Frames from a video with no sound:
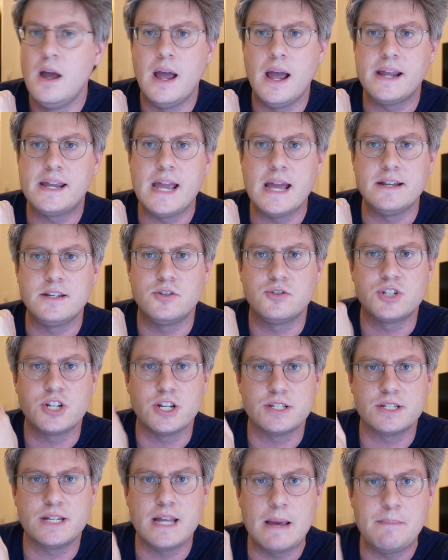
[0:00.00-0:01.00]
again, you
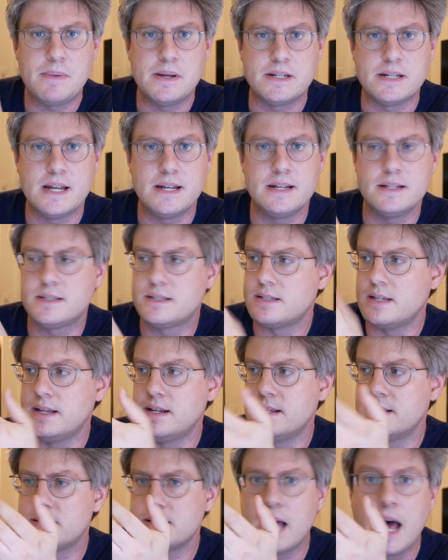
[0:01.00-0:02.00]
just tap it and
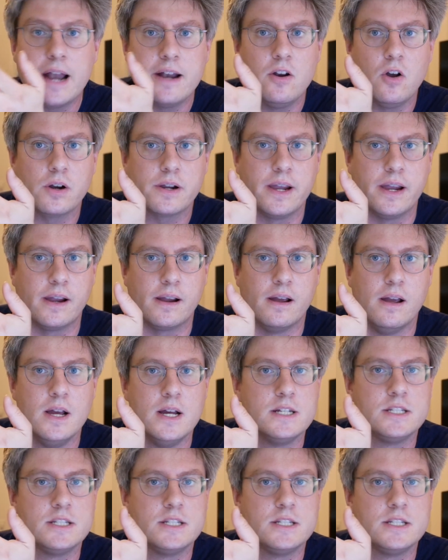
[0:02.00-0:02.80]
it's unlocking.